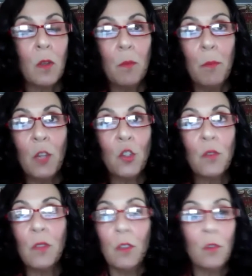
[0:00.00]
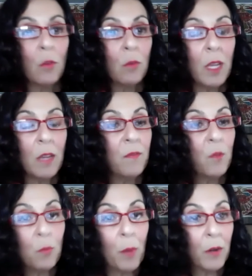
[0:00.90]
Make sure that you don't have
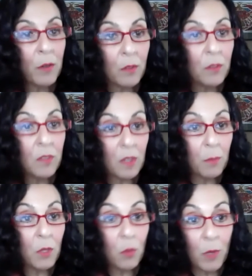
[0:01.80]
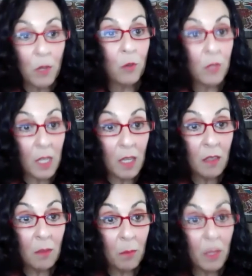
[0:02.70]
food particles in between your teeth,
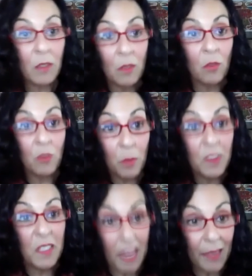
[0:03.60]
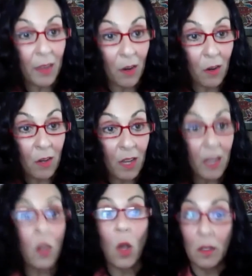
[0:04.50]
because those will stay there
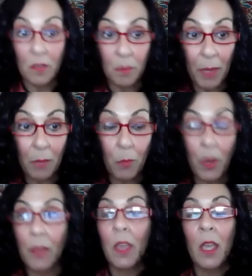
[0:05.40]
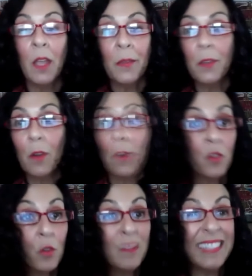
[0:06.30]
and cause bad breath. There are
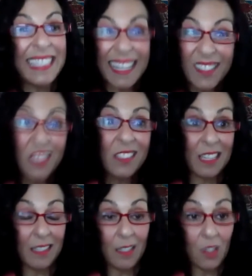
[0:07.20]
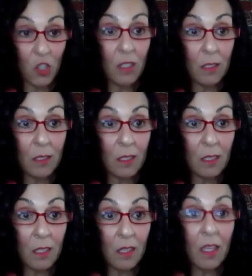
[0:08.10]
certain dental
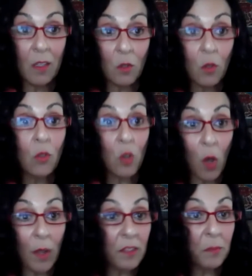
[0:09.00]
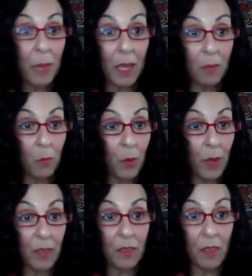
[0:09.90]
conditions that could cause bad
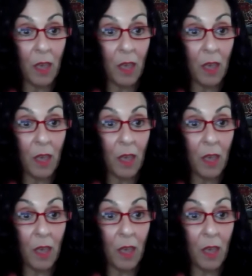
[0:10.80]
breath,